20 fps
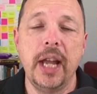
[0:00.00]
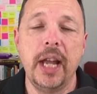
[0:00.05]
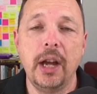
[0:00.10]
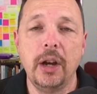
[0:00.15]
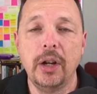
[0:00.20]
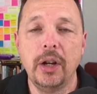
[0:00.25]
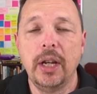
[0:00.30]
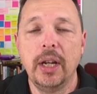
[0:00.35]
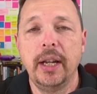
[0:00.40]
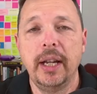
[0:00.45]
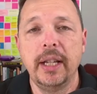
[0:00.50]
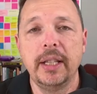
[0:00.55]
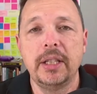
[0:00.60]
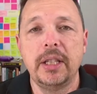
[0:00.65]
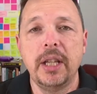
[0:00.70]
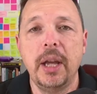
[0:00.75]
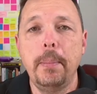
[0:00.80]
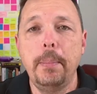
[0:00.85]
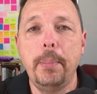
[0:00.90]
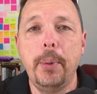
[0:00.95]
Now, at
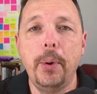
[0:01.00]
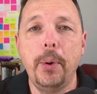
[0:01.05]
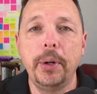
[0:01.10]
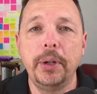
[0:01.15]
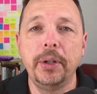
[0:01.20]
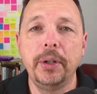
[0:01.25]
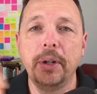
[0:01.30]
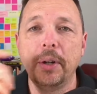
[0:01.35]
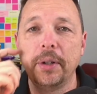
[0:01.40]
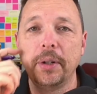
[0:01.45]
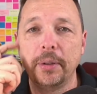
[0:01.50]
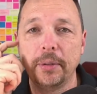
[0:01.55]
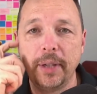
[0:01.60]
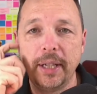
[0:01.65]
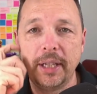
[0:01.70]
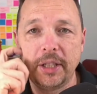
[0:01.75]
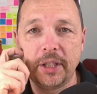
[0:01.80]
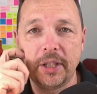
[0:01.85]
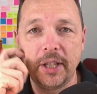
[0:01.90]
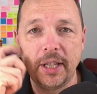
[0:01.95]
some point, you're going to
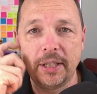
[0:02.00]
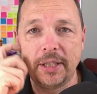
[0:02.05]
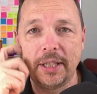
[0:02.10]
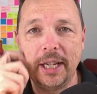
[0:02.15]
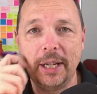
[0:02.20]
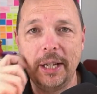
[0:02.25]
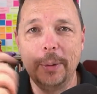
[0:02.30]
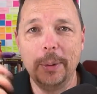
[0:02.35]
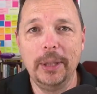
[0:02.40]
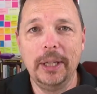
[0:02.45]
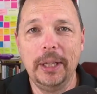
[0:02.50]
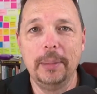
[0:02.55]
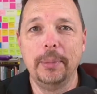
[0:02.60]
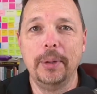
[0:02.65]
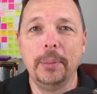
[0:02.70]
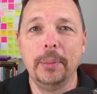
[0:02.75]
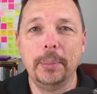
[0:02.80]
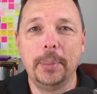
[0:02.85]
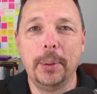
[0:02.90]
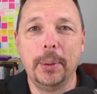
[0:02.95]
reach this
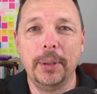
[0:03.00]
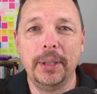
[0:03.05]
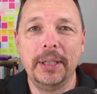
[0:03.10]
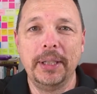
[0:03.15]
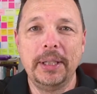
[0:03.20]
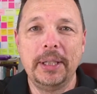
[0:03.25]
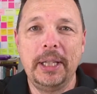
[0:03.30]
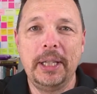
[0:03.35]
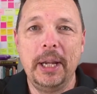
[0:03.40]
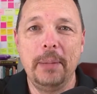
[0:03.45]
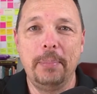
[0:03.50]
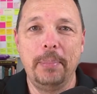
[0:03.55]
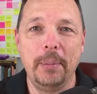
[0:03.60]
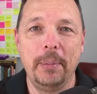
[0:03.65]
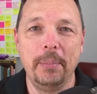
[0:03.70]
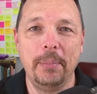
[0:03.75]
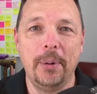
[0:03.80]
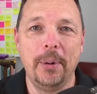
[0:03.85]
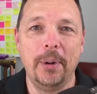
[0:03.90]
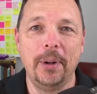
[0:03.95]
equilibrium point, this
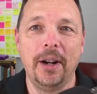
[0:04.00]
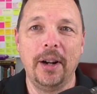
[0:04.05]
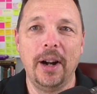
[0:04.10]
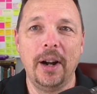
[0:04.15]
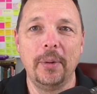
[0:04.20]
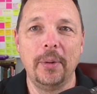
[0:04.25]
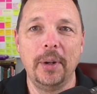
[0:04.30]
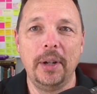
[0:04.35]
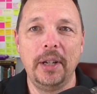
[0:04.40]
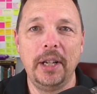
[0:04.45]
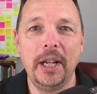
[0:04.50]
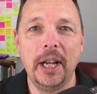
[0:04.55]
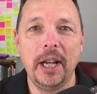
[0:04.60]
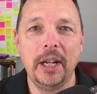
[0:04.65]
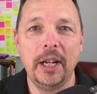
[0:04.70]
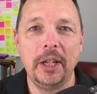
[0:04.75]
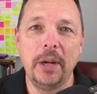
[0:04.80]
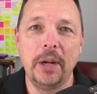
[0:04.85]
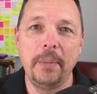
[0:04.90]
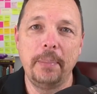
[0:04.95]
tipping point, right, where you got
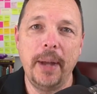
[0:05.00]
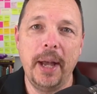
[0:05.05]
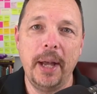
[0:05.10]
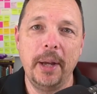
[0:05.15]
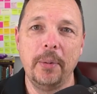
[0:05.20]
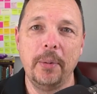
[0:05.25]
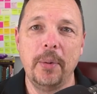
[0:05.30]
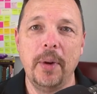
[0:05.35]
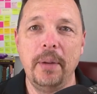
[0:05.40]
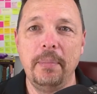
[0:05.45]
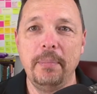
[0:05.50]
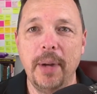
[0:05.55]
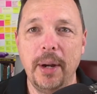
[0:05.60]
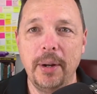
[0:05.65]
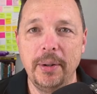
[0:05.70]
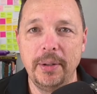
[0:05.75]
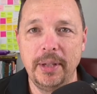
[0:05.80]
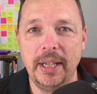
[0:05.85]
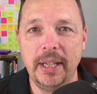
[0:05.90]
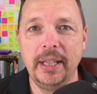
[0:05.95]
to jump out of one
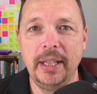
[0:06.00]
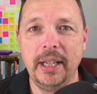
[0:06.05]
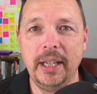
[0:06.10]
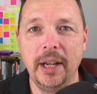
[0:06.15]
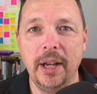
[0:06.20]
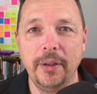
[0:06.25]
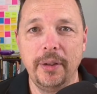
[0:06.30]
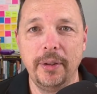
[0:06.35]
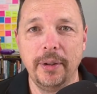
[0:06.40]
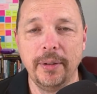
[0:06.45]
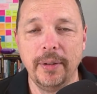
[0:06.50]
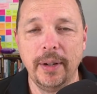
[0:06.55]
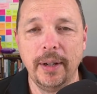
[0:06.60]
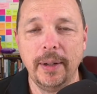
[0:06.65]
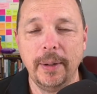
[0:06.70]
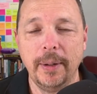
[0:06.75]
boat and in the other.